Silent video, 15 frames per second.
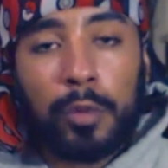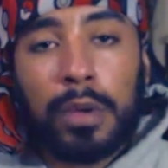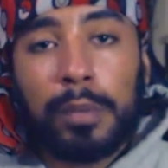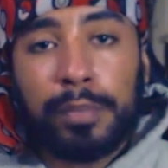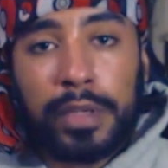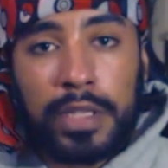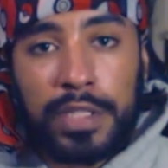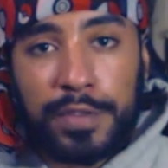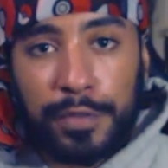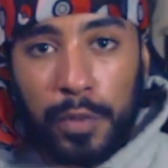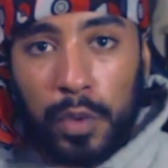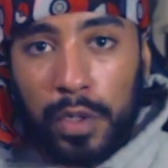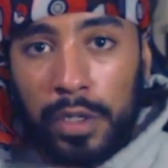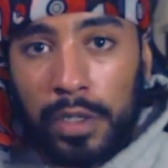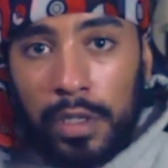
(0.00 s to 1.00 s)
on my
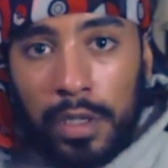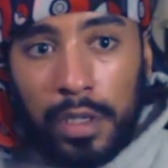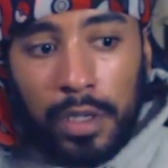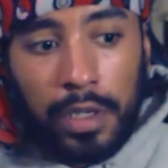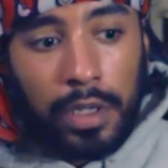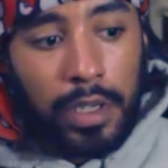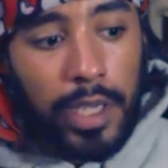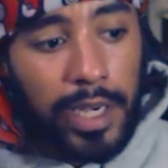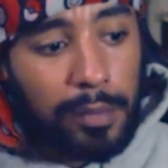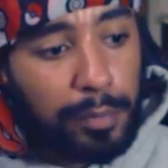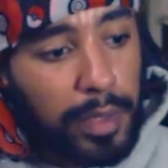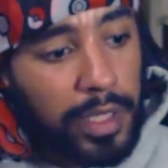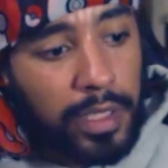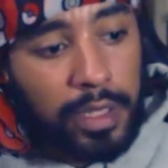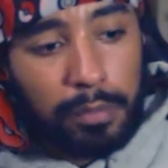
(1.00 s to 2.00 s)
PS4 and I'm
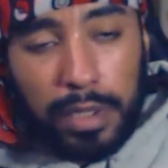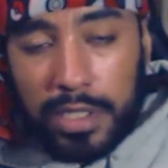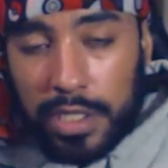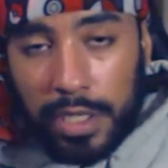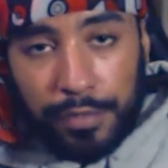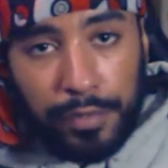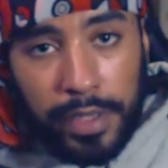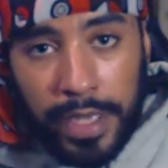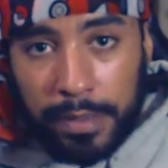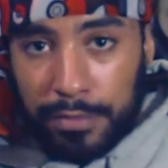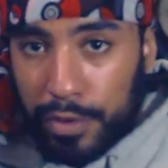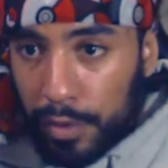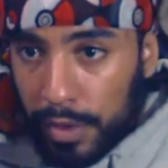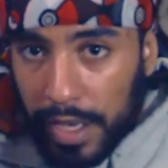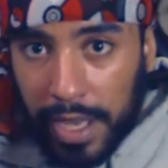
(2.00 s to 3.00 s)
playing a bunch of different games
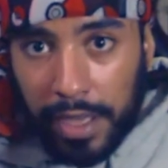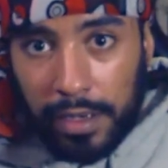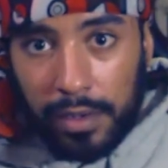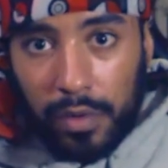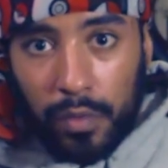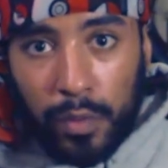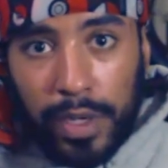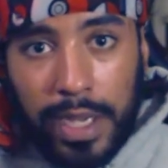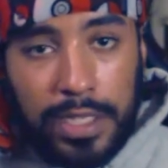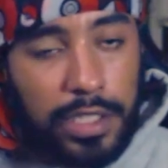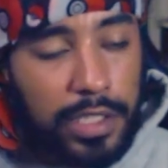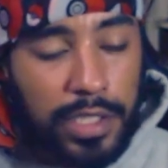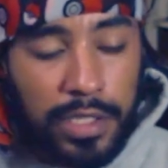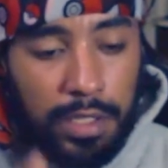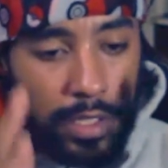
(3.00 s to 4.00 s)
on that, when I
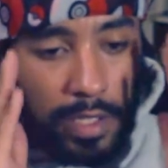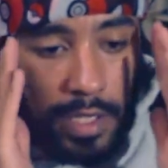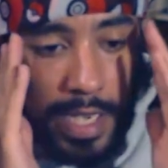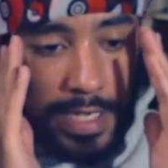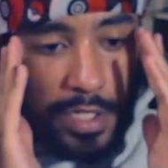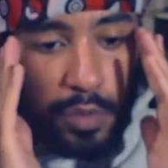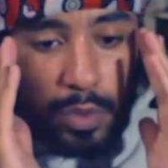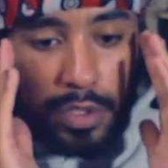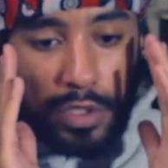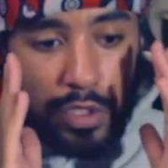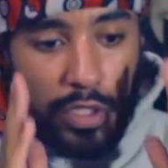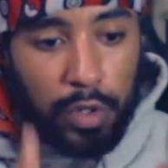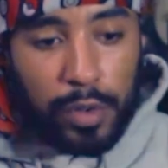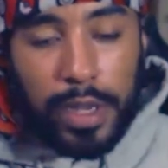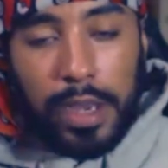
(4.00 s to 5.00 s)
just want to
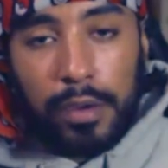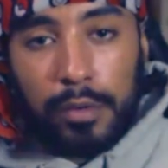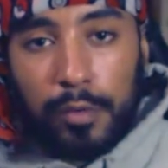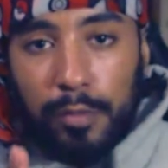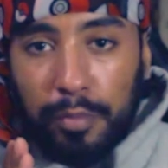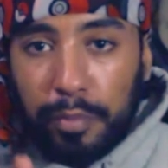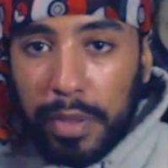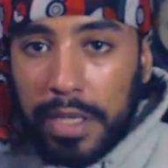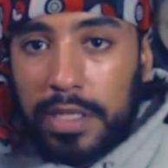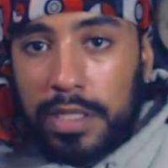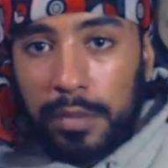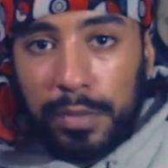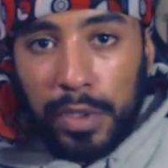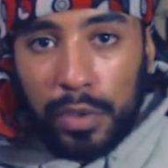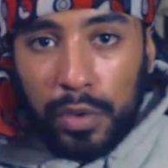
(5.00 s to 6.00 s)
zone out, play
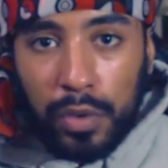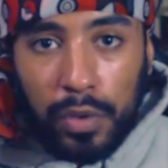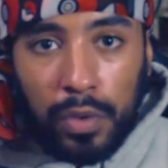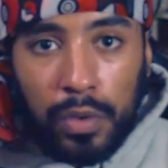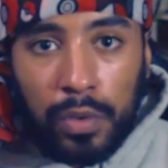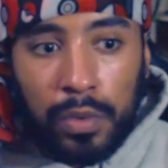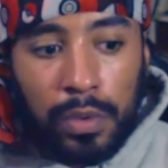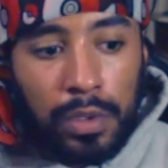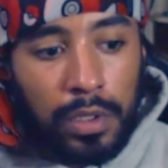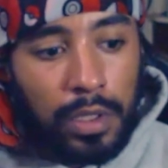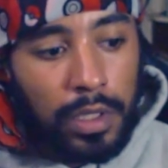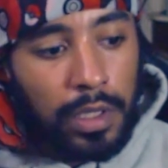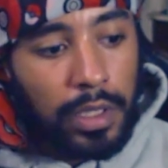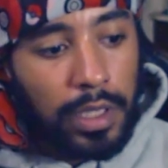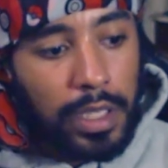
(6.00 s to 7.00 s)
something cool,
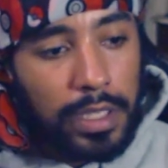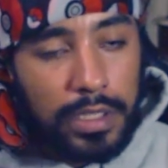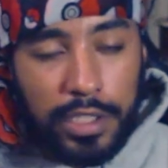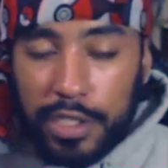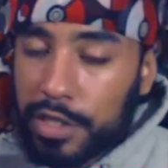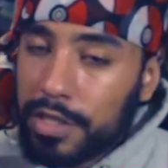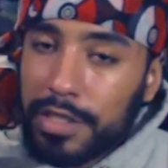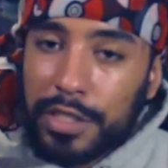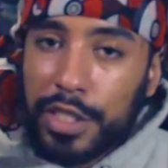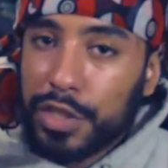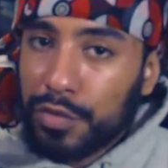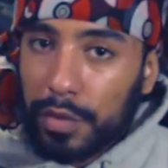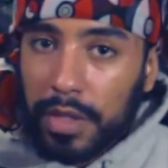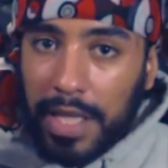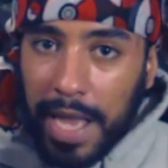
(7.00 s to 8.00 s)
and
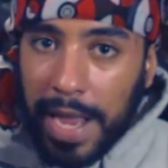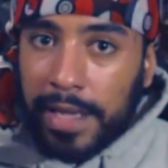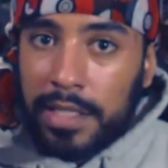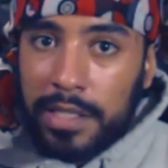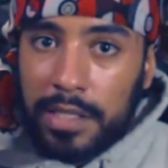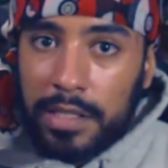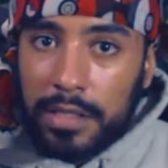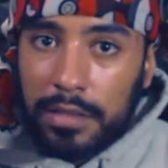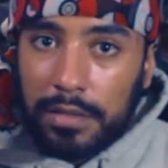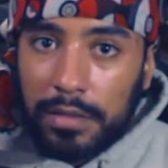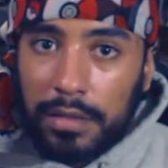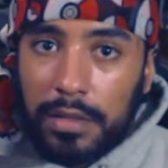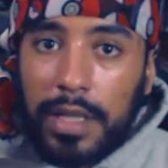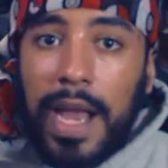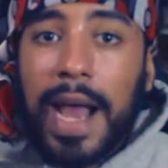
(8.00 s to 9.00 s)
just relax,
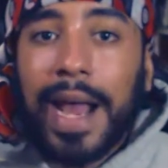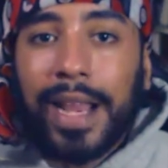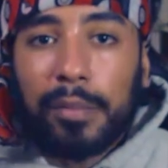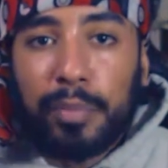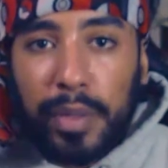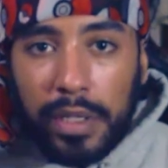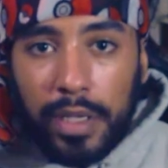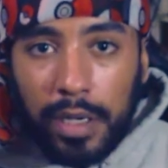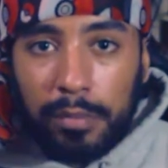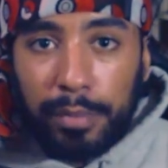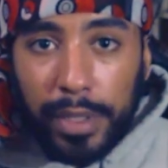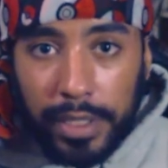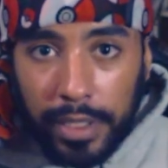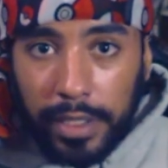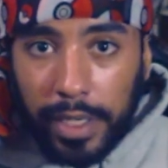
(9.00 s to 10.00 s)
I pick up
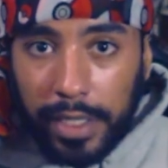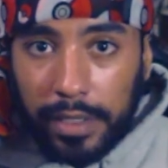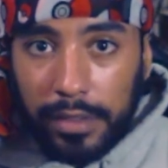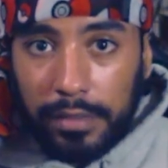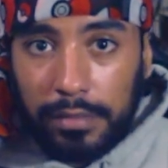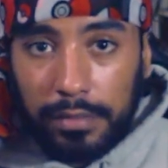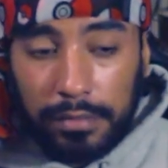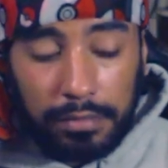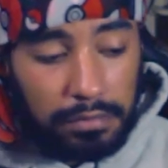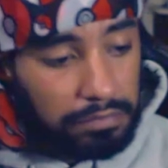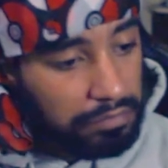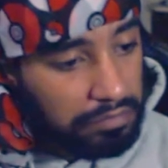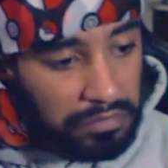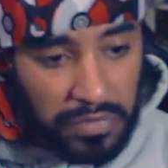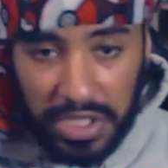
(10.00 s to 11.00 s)
Bucket Knight.
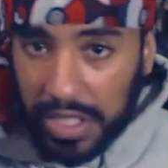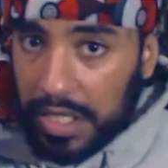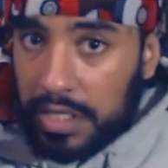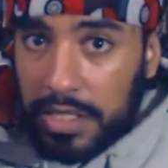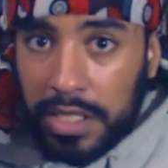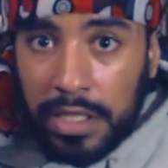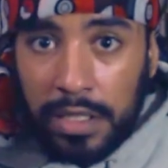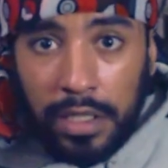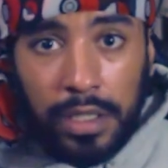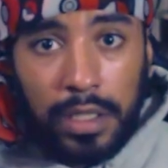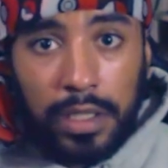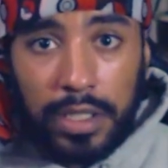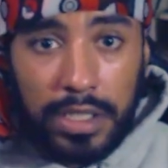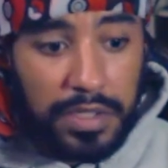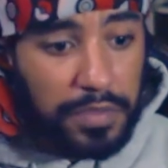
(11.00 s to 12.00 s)
It's easy.
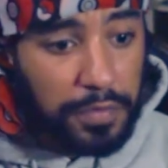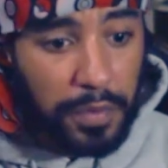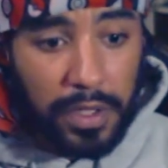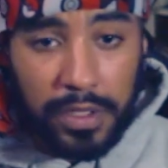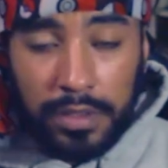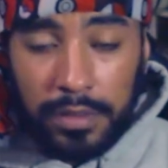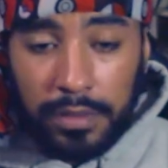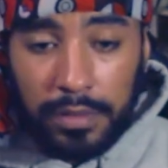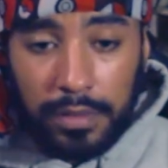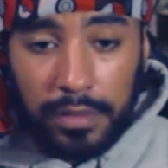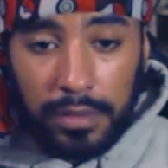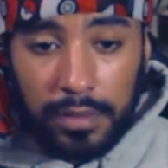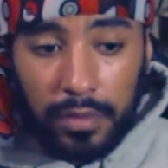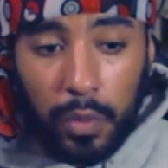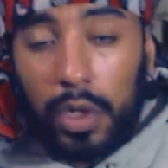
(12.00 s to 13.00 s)
It's fun.
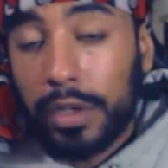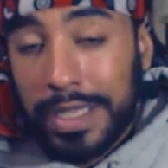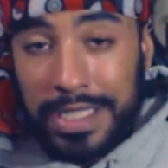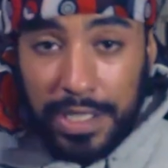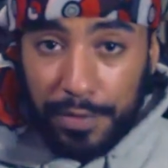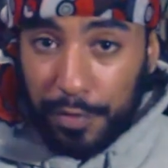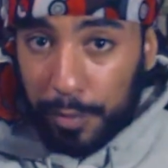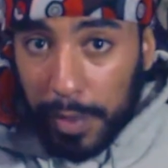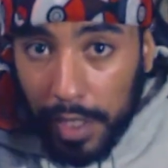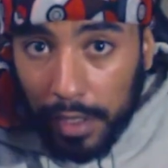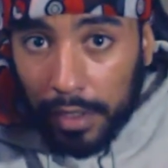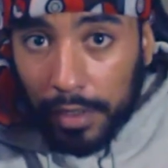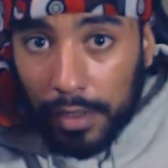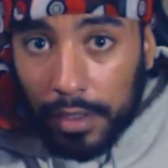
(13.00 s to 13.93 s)
Well, easy for me.